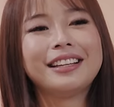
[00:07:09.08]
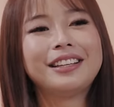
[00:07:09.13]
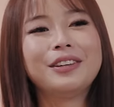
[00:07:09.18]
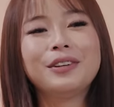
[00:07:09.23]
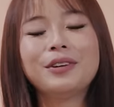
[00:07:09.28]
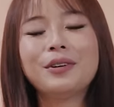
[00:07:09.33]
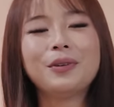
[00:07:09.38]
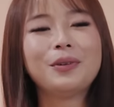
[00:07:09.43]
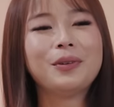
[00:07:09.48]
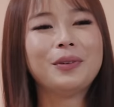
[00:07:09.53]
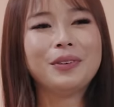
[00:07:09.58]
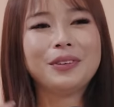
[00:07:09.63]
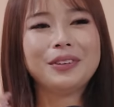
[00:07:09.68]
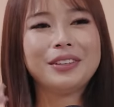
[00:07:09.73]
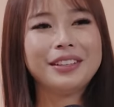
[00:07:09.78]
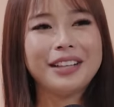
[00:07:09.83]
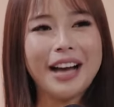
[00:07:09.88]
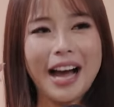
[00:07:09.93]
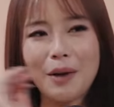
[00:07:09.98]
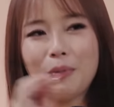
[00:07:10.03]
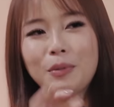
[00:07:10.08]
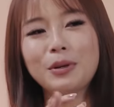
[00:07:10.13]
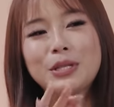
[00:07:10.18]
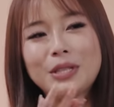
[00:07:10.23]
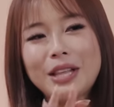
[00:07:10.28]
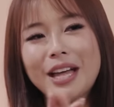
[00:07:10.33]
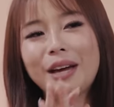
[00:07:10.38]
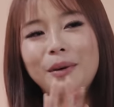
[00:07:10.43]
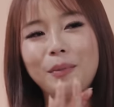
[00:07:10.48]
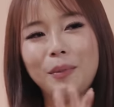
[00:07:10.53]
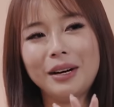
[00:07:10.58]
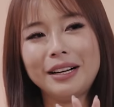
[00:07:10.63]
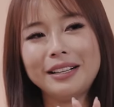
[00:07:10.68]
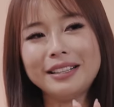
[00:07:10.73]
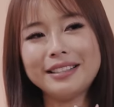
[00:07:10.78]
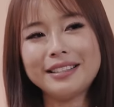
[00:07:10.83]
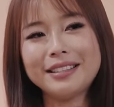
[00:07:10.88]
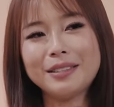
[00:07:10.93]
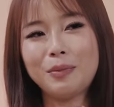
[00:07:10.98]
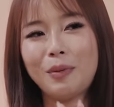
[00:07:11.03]
You know, I was there
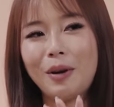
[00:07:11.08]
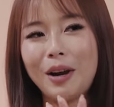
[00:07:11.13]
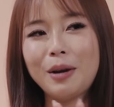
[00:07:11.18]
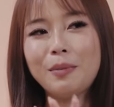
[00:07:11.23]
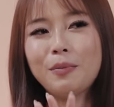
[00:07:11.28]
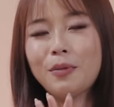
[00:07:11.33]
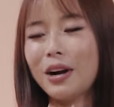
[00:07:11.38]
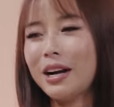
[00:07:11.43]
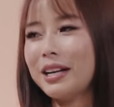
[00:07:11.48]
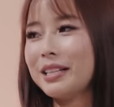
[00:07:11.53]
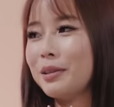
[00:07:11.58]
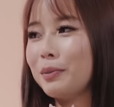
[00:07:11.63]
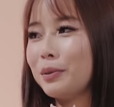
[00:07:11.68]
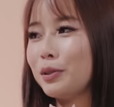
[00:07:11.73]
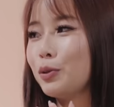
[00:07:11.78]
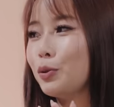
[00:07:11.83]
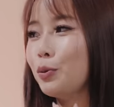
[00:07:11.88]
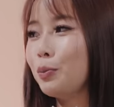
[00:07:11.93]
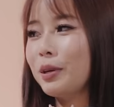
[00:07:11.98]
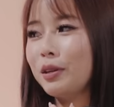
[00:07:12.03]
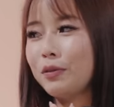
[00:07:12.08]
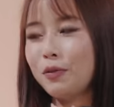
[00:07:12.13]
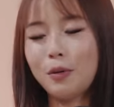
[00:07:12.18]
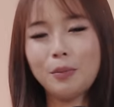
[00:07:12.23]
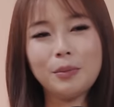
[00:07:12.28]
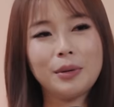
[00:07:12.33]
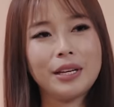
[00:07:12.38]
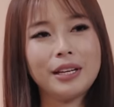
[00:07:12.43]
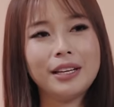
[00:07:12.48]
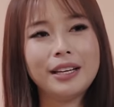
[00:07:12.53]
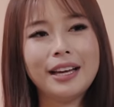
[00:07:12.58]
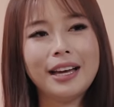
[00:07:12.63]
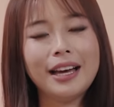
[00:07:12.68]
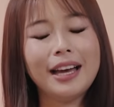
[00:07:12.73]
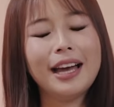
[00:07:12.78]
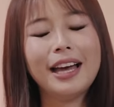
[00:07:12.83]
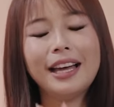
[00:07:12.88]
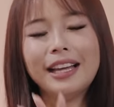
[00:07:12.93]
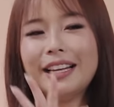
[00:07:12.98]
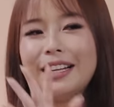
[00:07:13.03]
once wearing bras that were too big for me.
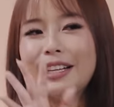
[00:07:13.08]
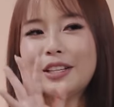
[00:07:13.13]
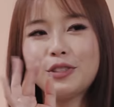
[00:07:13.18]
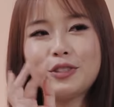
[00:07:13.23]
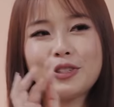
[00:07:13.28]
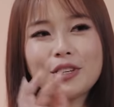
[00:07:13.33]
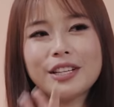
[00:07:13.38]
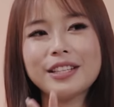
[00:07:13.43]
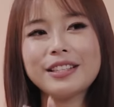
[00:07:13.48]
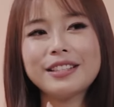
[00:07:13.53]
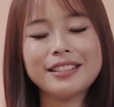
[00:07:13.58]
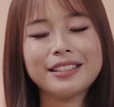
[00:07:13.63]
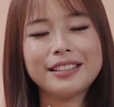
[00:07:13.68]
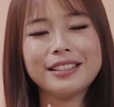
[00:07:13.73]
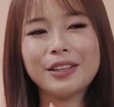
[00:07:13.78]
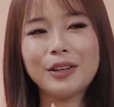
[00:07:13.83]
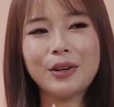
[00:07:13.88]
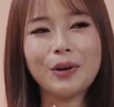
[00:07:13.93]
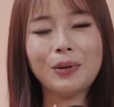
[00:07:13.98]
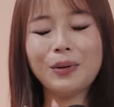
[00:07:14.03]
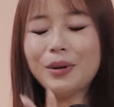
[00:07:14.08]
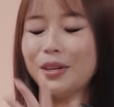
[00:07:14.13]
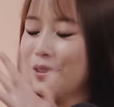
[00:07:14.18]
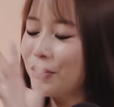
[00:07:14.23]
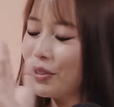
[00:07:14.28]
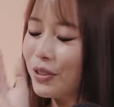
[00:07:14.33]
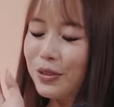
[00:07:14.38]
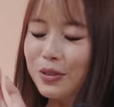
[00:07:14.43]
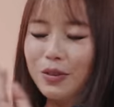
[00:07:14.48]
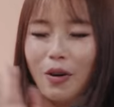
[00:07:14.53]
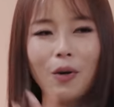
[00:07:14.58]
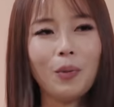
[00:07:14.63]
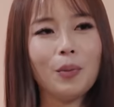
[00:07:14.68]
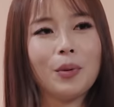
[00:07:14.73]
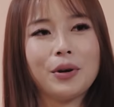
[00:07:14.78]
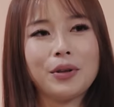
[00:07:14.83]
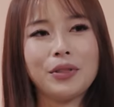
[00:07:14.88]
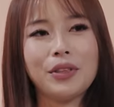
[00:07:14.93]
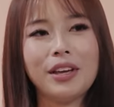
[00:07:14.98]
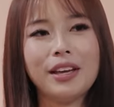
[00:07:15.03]
And it's just, you know, it's just not
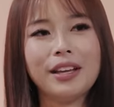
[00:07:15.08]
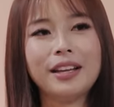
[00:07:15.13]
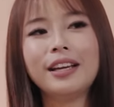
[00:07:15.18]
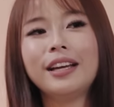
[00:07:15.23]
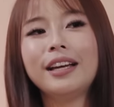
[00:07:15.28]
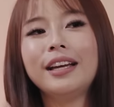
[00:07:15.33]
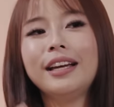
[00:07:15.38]
worth it.